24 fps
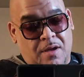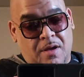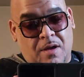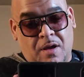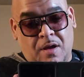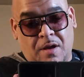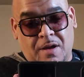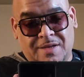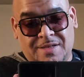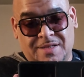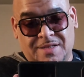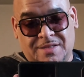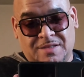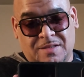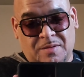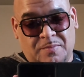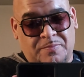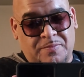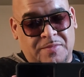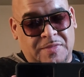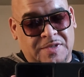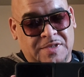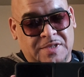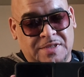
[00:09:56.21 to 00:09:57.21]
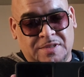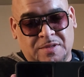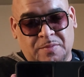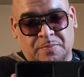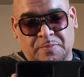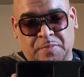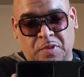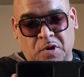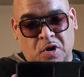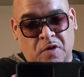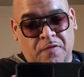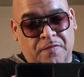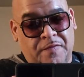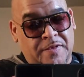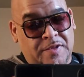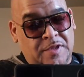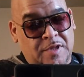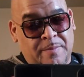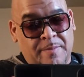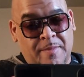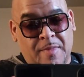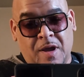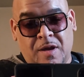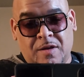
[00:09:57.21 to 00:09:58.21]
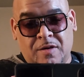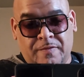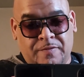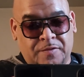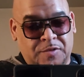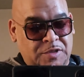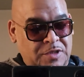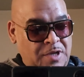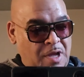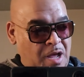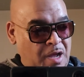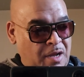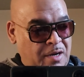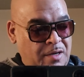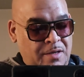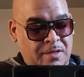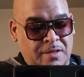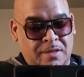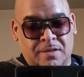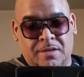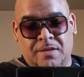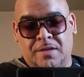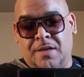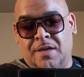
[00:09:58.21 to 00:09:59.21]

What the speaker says: It's just the perfect amount of chocolate,